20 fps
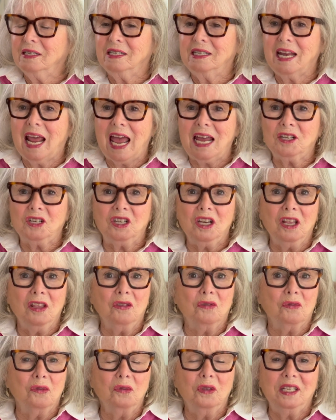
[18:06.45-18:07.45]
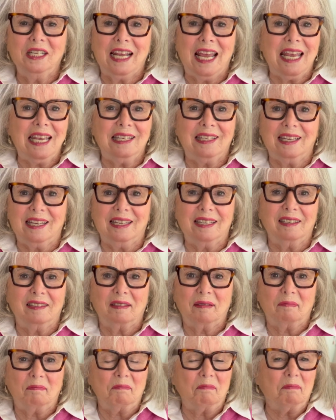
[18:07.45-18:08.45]
dashing through the
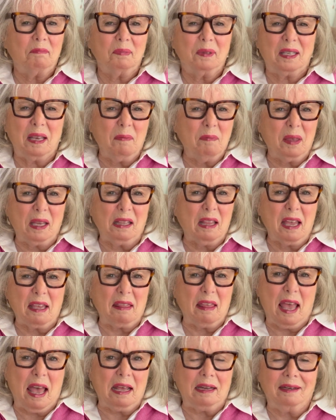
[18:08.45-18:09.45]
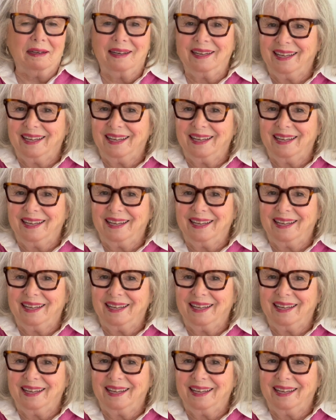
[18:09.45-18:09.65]
daisies, something like that.